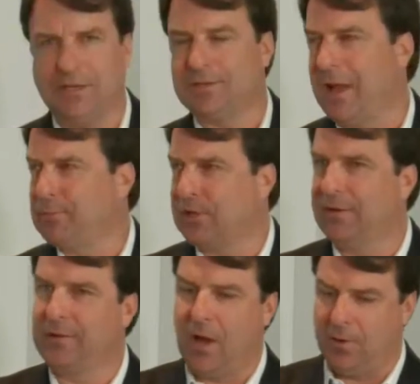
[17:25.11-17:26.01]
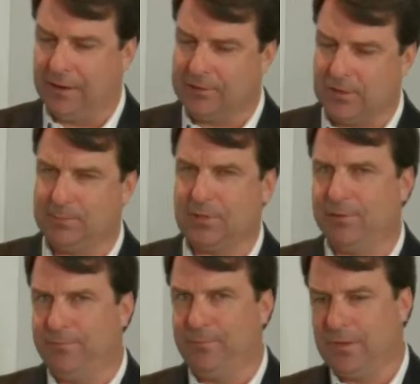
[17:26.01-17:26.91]
the adoption going in terms
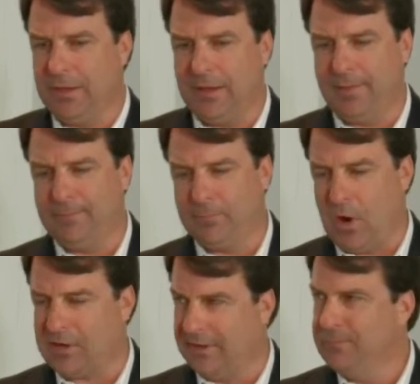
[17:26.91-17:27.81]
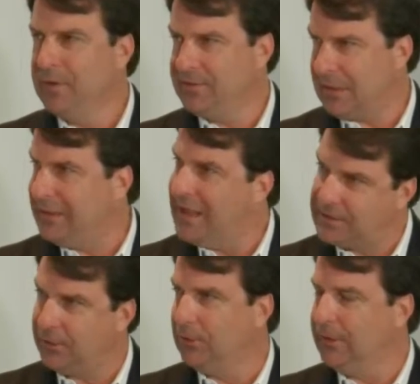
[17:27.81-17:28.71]
of uh, market? Is it
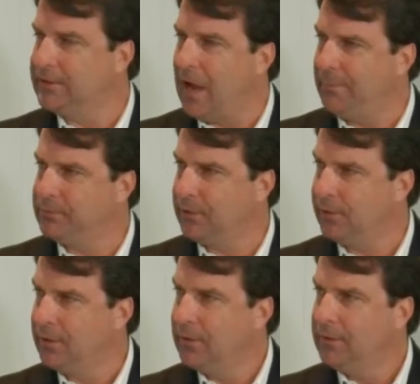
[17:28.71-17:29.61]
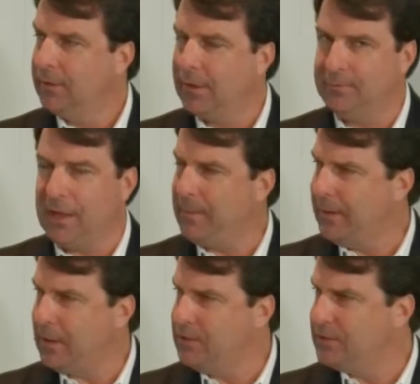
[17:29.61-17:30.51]
classic early adopter? Um, how
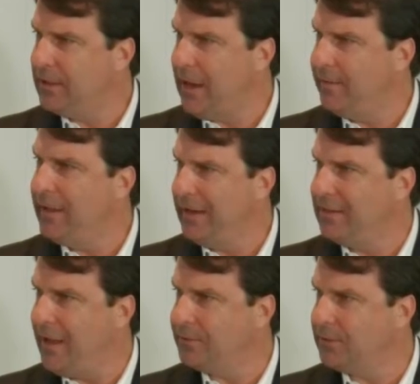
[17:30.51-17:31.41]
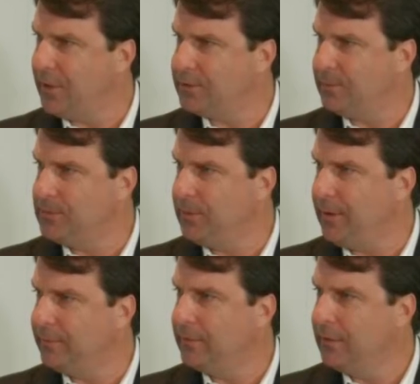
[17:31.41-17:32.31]
many? You said eighty thousand customers you
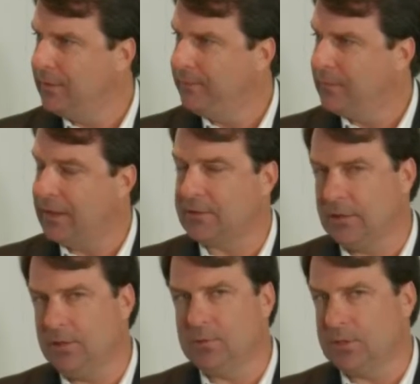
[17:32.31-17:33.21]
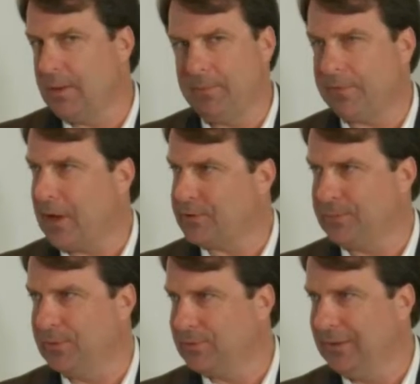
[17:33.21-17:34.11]
have. eighty thousand. That's a huge number of
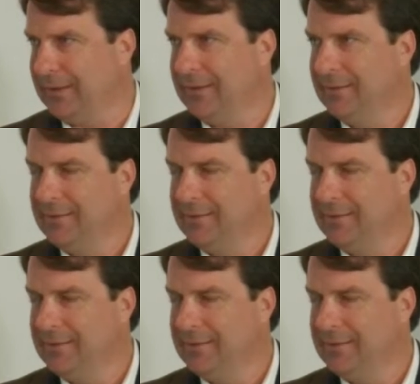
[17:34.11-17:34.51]
customers. I mean,